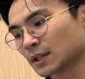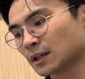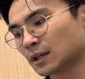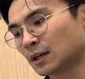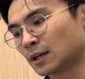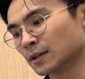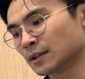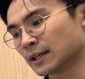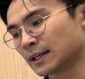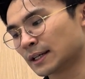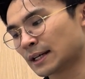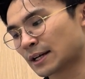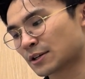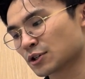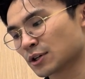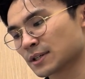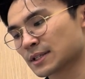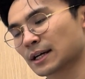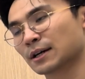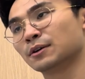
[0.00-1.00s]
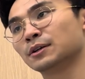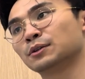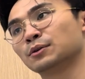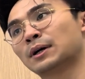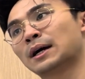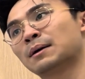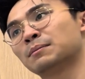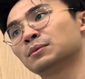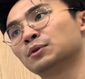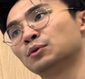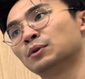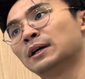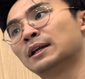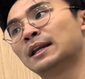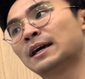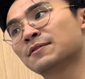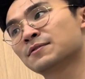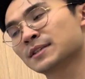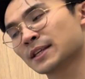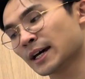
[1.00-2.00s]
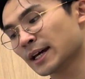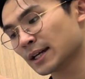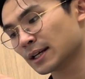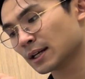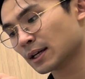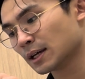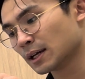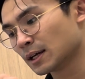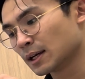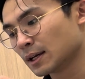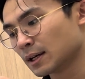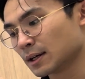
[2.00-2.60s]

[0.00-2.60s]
All the electrons are going to come to the left side.